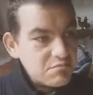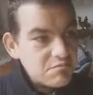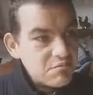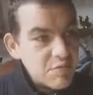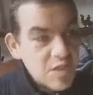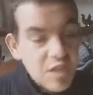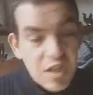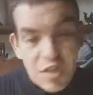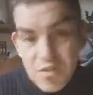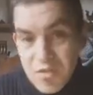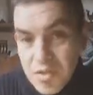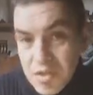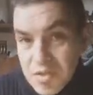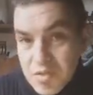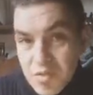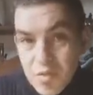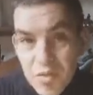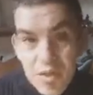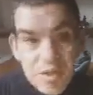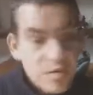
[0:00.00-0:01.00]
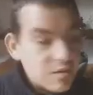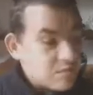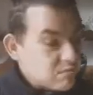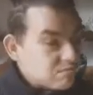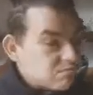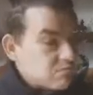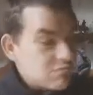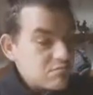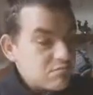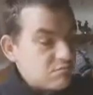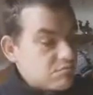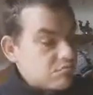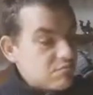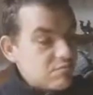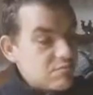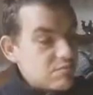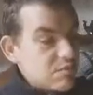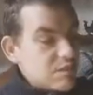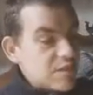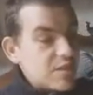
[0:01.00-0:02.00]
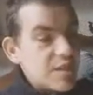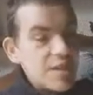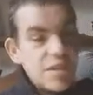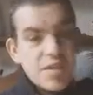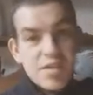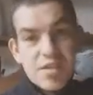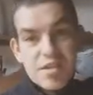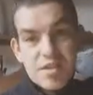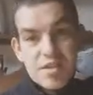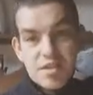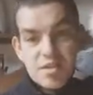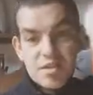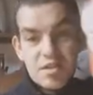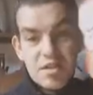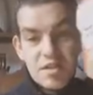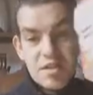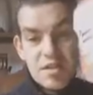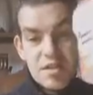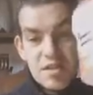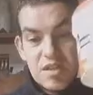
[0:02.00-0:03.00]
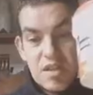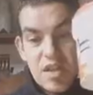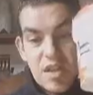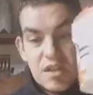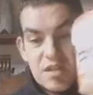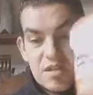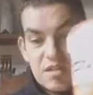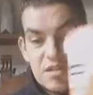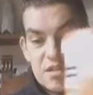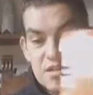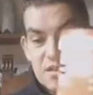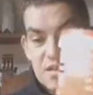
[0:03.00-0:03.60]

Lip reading: cover it with this in the end,